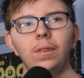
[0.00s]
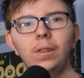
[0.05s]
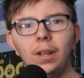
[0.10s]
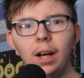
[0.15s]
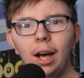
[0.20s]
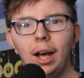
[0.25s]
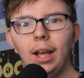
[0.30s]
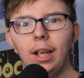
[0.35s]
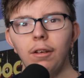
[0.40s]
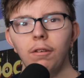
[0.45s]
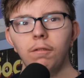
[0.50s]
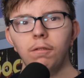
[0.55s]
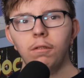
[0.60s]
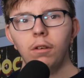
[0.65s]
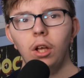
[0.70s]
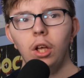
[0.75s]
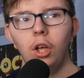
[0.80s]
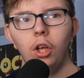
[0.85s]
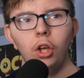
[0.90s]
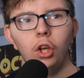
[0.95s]
Life
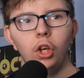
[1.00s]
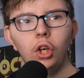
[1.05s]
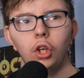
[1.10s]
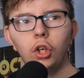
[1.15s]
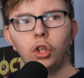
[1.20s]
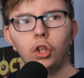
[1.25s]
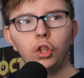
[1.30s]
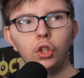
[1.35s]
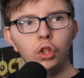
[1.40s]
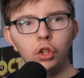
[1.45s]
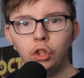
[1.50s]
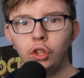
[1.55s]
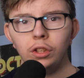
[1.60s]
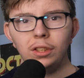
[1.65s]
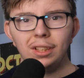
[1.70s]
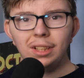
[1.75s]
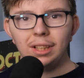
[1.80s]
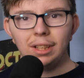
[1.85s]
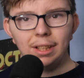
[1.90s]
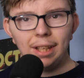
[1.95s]

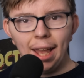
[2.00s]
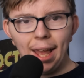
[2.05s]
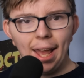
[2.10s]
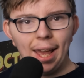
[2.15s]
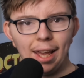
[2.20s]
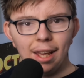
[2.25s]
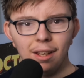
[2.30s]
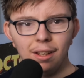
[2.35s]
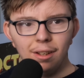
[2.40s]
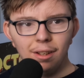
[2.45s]
couldn't get